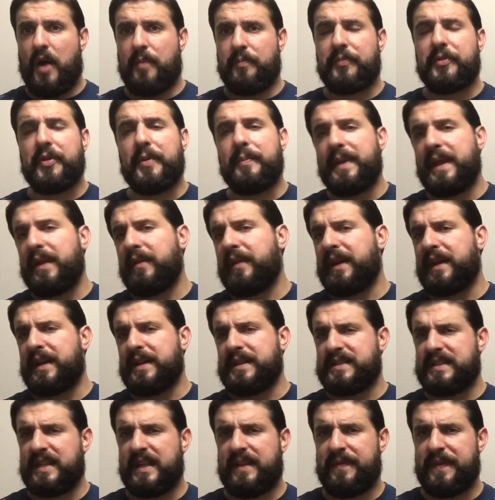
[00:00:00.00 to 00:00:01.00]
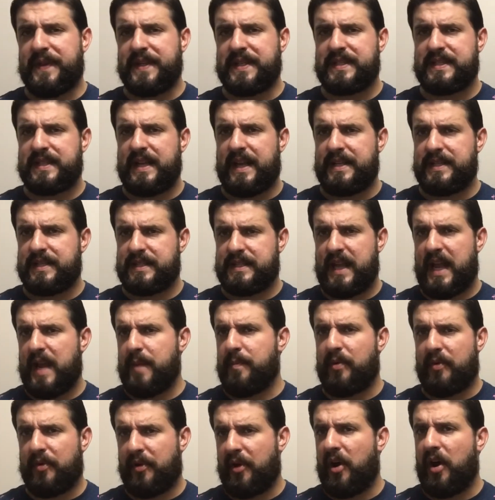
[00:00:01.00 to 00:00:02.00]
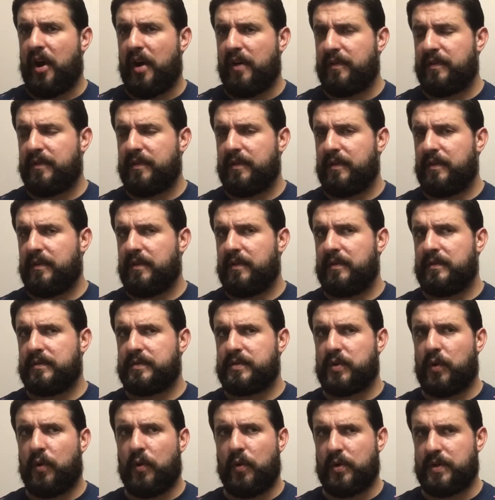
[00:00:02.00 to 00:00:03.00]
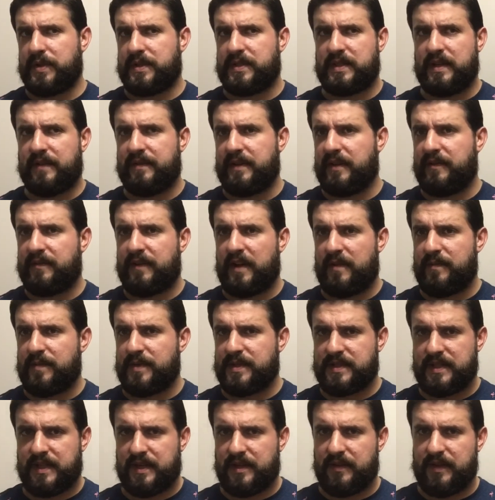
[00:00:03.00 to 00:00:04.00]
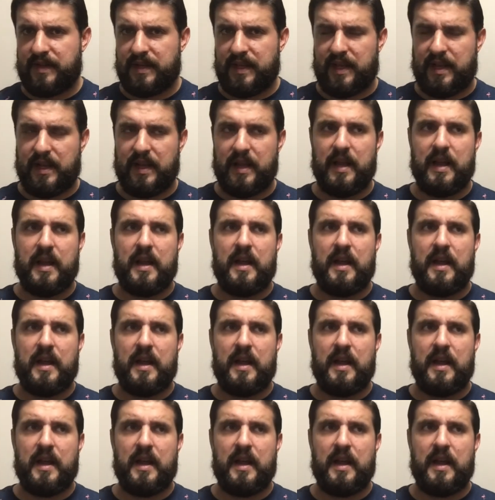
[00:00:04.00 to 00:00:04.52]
To me, like I said, the scent tapered off towards 75% of the day,